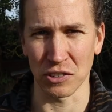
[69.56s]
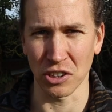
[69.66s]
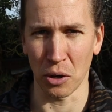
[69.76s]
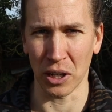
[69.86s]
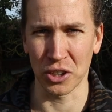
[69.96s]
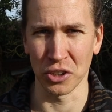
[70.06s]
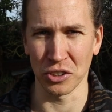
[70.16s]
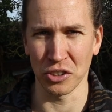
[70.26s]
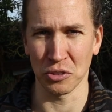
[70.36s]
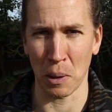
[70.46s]
a result, I
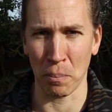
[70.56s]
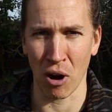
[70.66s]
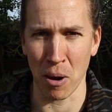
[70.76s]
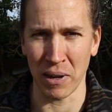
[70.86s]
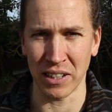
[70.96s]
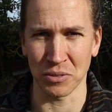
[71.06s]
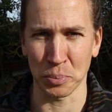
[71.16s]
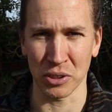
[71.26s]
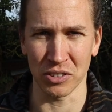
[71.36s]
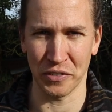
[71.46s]
couldn't use my prime lens
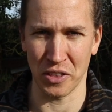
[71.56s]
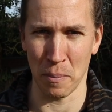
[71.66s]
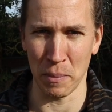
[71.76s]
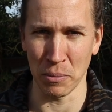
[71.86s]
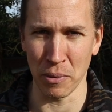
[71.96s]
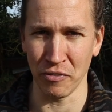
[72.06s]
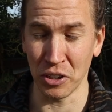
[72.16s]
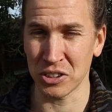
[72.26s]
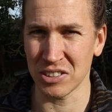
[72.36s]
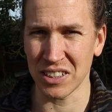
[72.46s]
because of the minimum
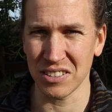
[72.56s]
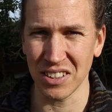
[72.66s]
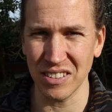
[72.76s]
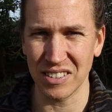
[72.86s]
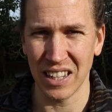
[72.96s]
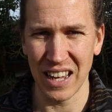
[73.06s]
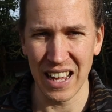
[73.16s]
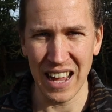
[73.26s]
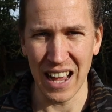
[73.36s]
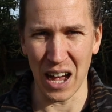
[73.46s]
focus distance.
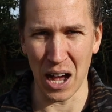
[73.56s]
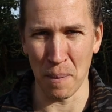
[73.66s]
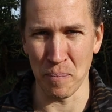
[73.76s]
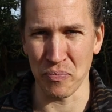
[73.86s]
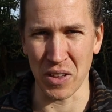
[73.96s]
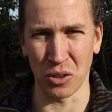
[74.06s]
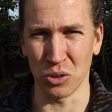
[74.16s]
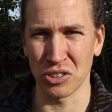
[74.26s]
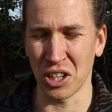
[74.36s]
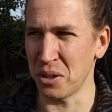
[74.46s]
And
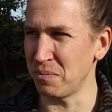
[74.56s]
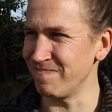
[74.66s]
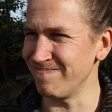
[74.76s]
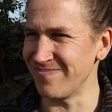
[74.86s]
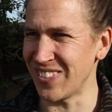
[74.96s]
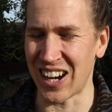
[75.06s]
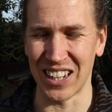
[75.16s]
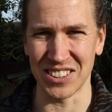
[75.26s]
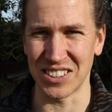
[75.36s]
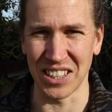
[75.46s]
also,
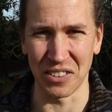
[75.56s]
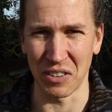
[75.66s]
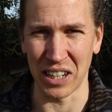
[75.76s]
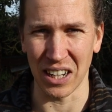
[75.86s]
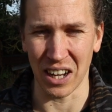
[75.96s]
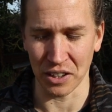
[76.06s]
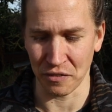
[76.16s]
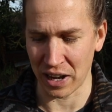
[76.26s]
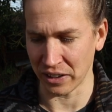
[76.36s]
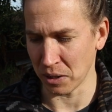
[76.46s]
I just didn't really like the
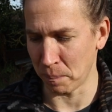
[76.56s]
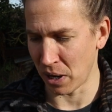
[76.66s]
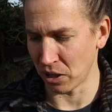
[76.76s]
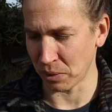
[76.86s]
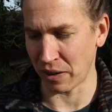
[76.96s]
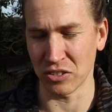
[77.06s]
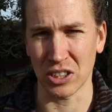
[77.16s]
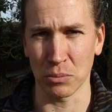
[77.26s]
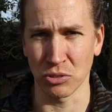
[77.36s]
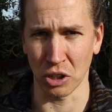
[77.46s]
fact that the birds were having to
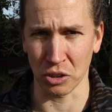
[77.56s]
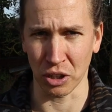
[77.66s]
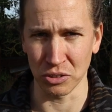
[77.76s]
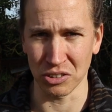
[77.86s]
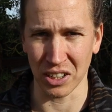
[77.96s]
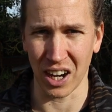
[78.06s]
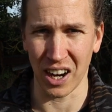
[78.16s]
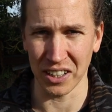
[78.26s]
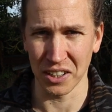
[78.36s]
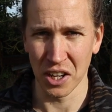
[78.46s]
come so close to the
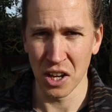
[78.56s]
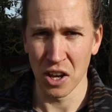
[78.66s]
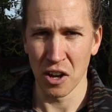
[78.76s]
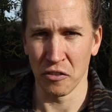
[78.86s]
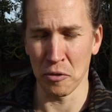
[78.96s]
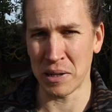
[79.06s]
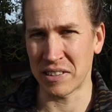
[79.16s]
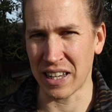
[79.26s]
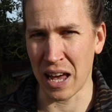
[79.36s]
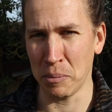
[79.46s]
hide for me
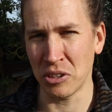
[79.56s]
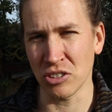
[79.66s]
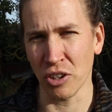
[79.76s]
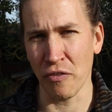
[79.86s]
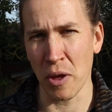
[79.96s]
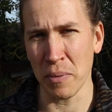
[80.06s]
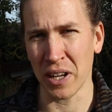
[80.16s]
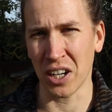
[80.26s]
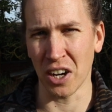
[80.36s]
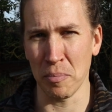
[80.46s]
to get images of them.
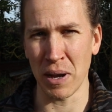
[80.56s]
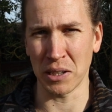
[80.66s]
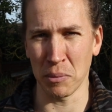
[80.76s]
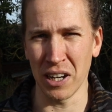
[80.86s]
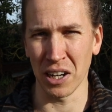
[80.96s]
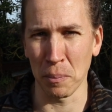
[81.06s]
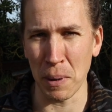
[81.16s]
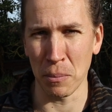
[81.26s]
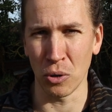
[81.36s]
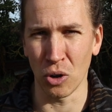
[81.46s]
It kind of made them a little
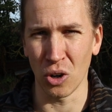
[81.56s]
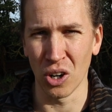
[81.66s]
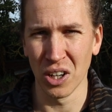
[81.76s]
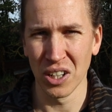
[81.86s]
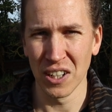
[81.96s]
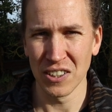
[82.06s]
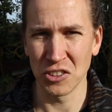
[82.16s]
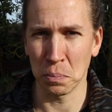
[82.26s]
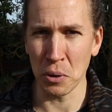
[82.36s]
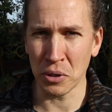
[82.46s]
bit more
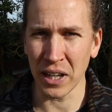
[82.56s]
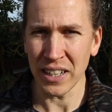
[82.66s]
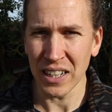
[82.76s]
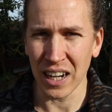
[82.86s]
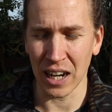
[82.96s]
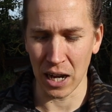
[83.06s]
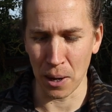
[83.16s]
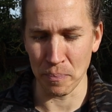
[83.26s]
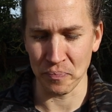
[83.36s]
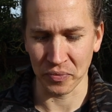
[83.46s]
spooky.
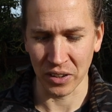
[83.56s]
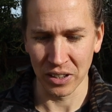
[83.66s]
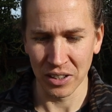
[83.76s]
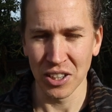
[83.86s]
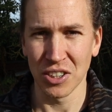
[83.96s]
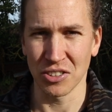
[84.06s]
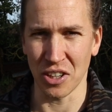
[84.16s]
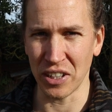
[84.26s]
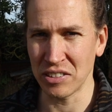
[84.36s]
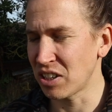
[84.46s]
So
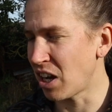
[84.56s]
this